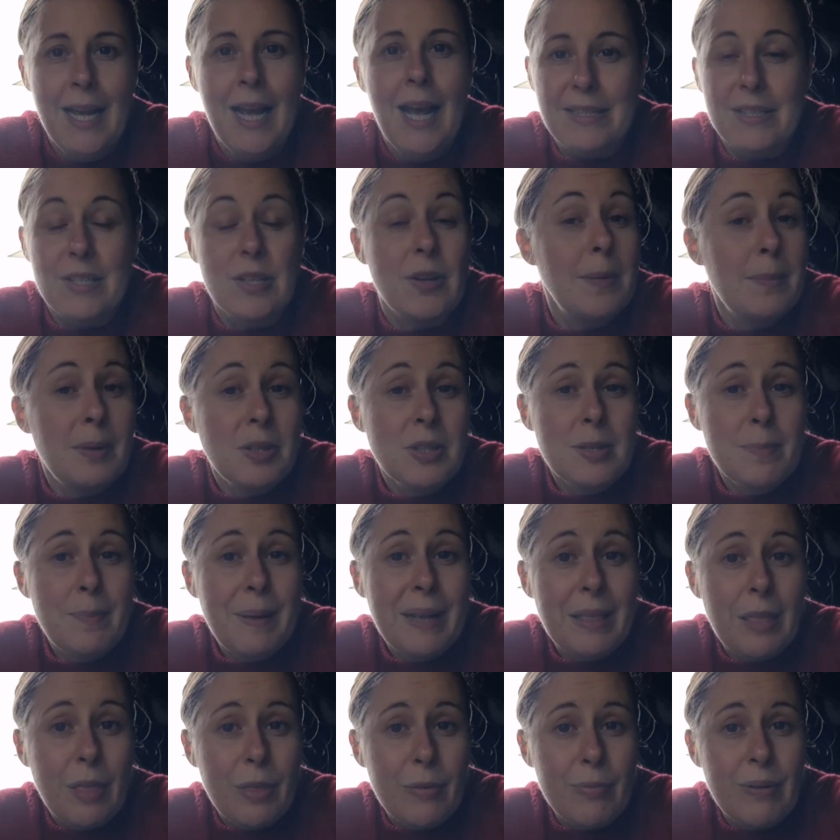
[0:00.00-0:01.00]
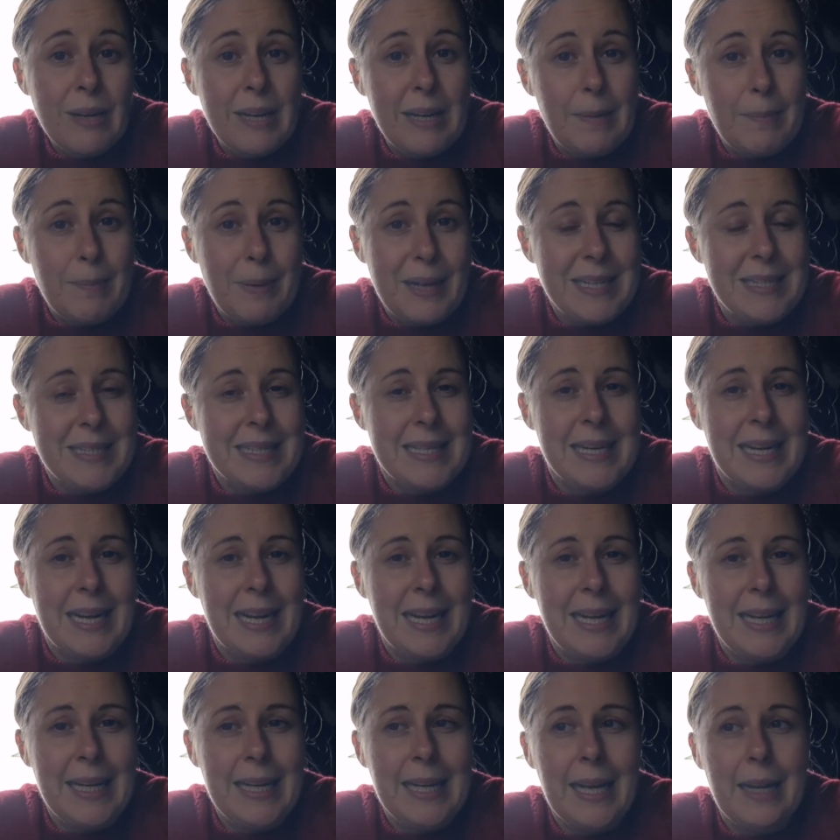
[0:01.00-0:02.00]
So I'm on to bed 3
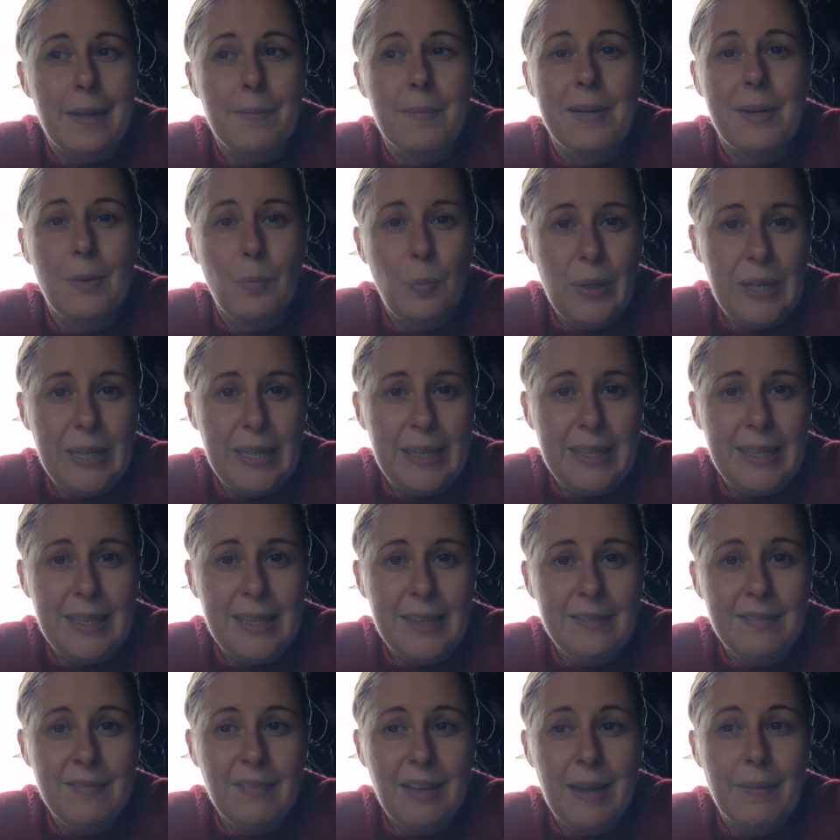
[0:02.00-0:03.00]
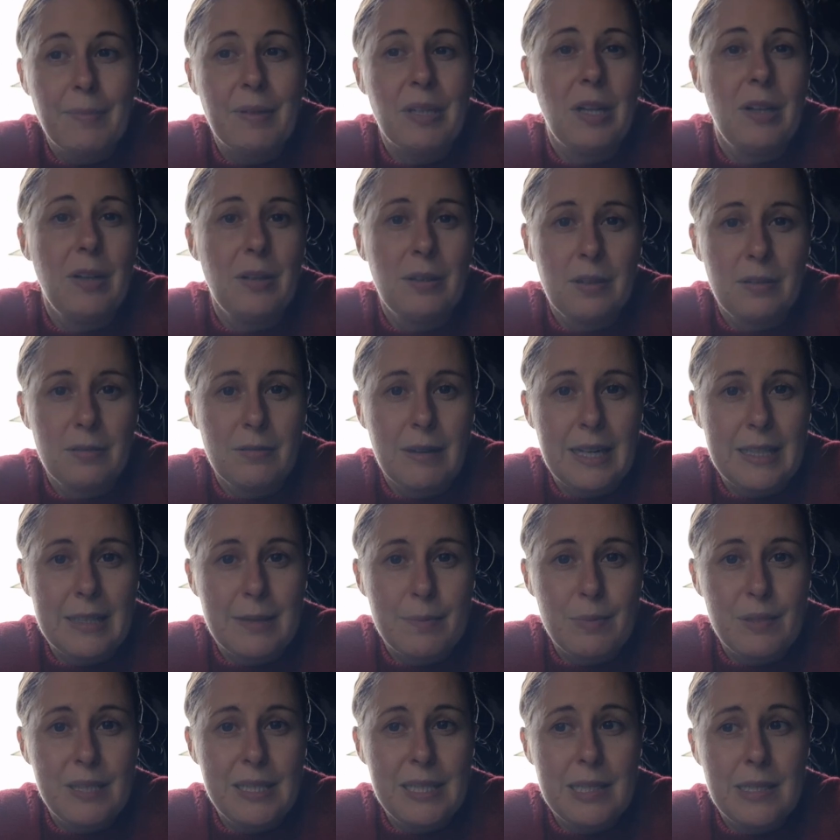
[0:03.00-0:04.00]
basically, and I'm going to weed it. I'm going to look at the
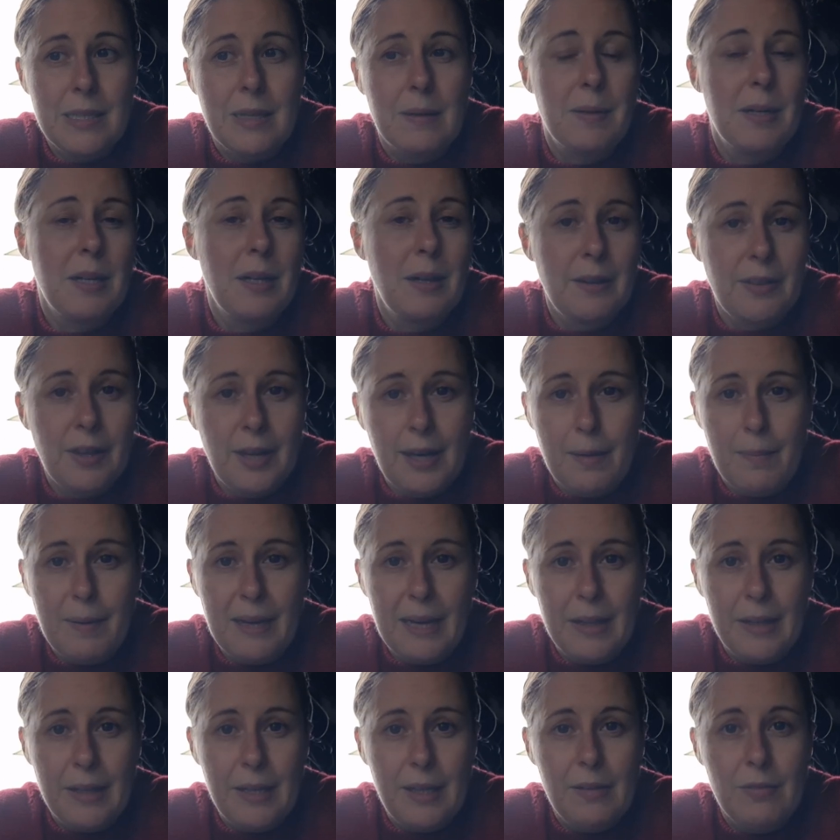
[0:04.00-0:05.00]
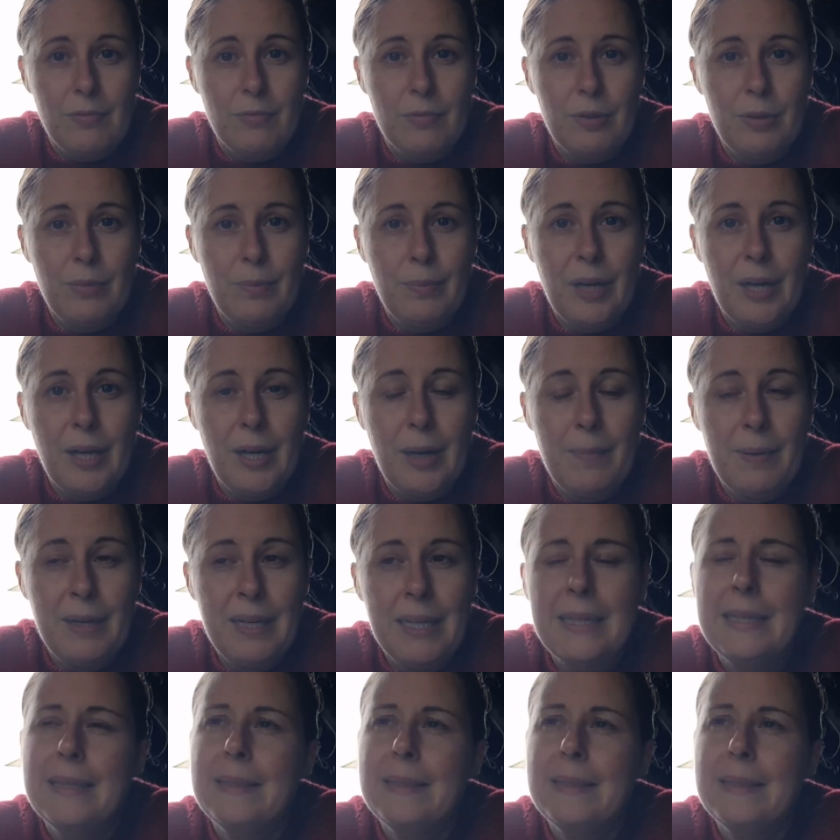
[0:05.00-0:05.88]
raspberries. I'm going to think about the rhubarb.